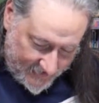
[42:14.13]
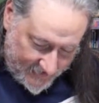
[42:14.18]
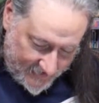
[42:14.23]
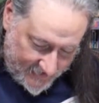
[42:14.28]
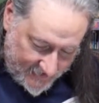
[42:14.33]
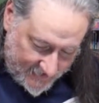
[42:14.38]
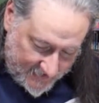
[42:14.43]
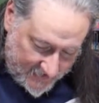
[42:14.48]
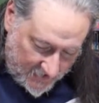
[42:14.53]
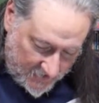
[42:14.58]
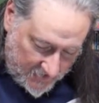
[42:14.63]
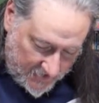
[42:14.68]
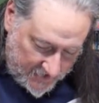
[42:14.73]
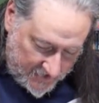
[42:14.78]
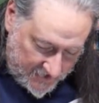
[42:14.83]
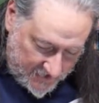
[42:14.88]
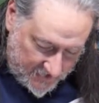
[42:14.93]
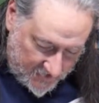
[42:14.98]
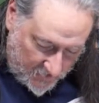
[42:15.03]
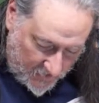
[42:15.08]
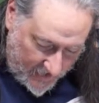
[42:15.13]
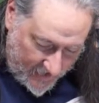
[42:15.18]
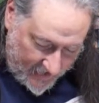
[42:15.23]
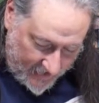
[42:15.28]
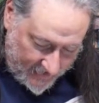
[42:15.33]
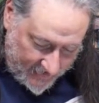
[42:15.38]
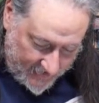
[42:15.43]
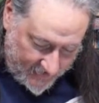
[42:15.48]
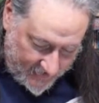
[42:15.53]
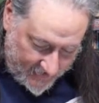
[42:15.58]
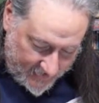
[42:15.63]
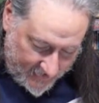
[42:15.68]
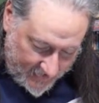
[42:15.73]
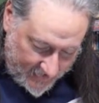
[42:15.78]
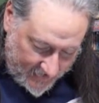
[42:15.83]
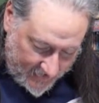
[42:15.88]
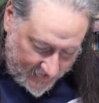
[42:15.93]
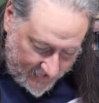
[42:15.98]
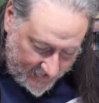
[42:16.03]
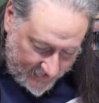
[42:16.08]
So his strength
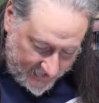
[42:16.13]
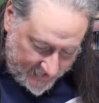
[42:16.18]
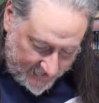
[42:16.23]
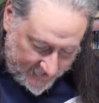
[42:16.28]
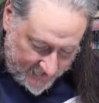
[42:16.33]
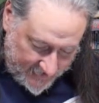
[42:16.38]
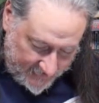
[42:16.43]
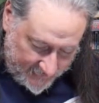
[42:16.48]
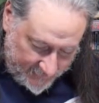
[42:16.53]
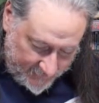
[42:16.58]
is